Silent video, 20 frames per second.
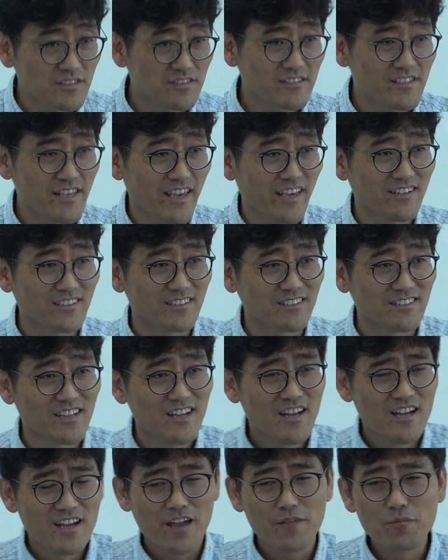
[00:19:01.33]

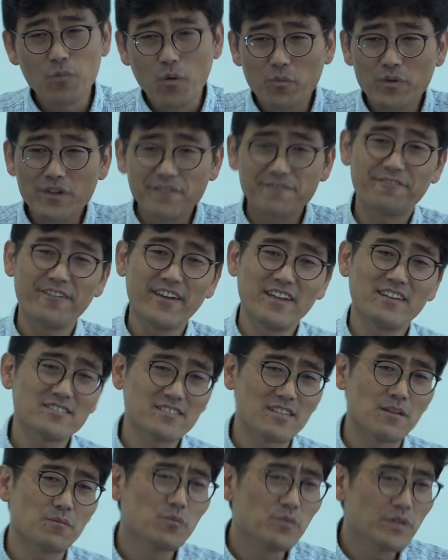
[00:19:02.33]
scale, and when we face
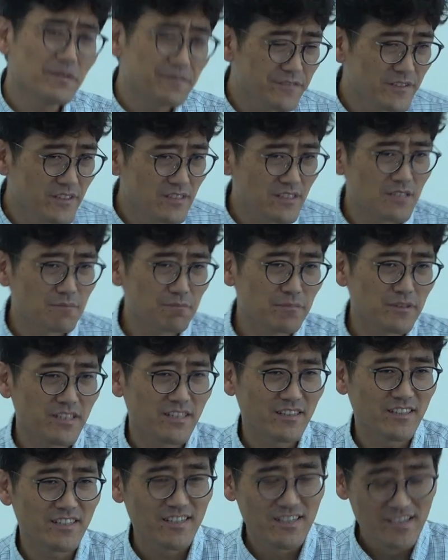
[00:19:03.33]
them, we feel
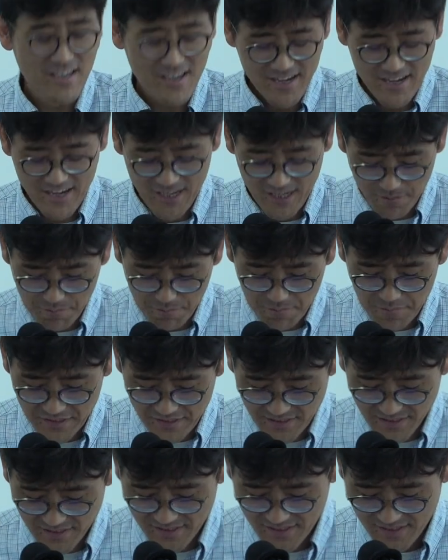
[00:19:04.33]
completely
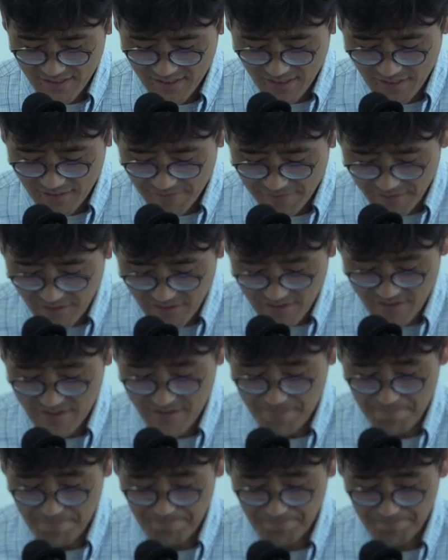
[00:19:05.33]
helpless in front of
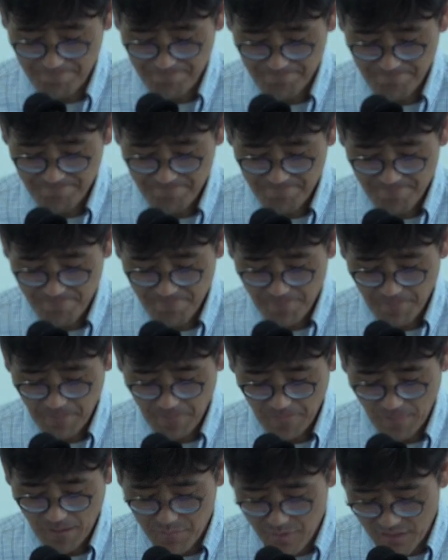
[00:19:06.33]
them.
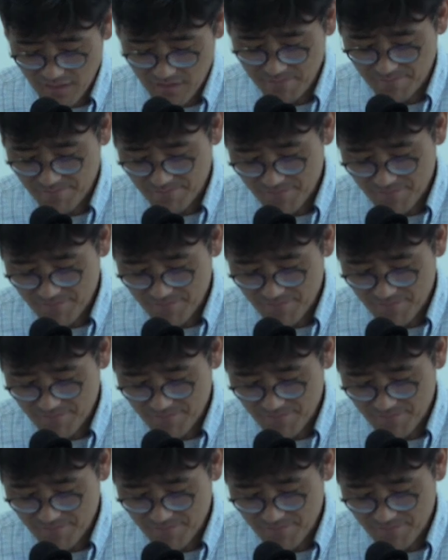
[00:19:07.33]
But